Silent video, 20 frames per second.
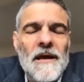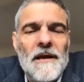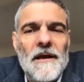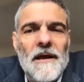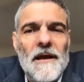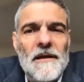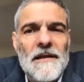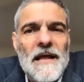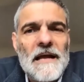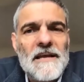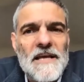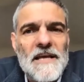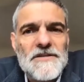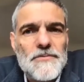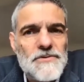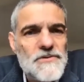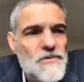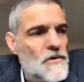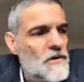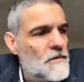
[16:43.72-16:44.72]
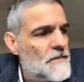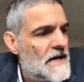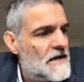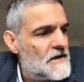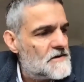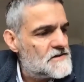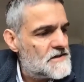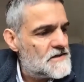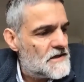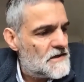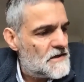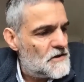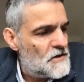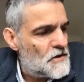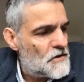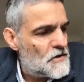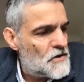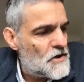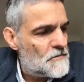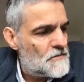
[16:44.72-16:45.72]
In that case, it was all about,
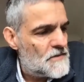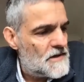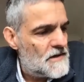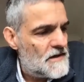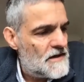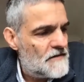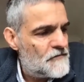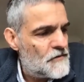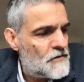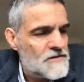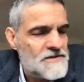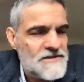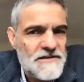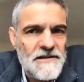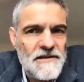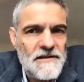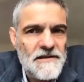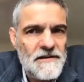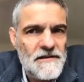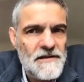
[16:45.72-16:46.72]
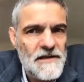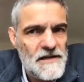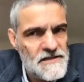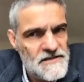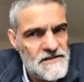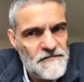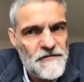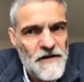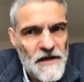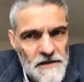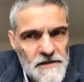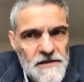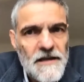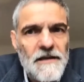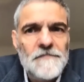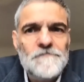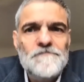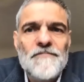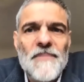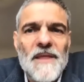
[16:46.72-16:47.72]
common, everyone needs
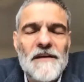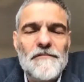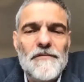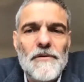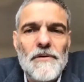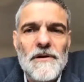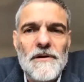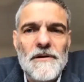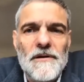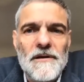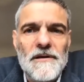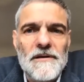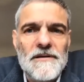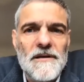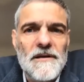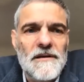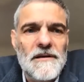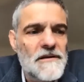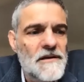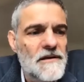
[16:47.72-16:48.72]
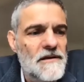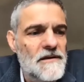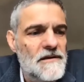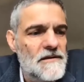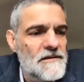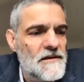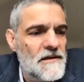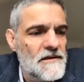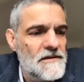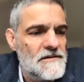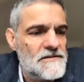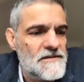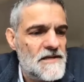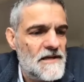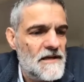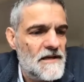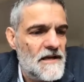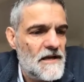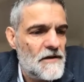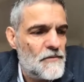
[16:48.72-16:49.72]
funding, everyone is
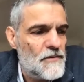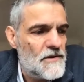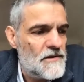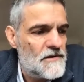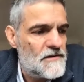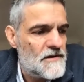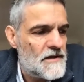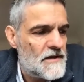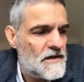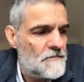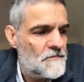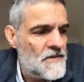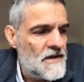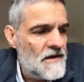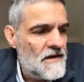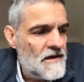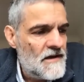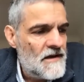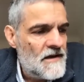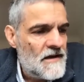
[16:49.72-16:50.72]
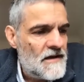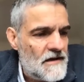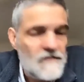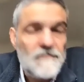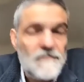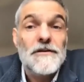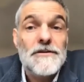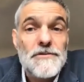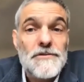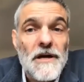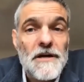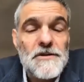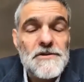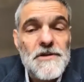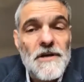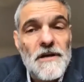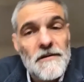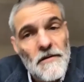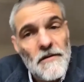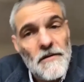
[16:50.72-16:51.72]
dealing with
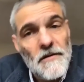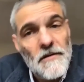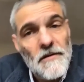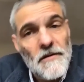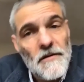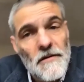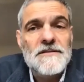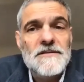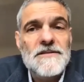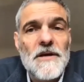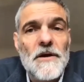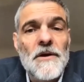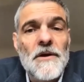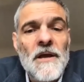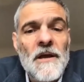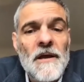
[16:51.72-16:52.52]
infrastructure and those sort of things, so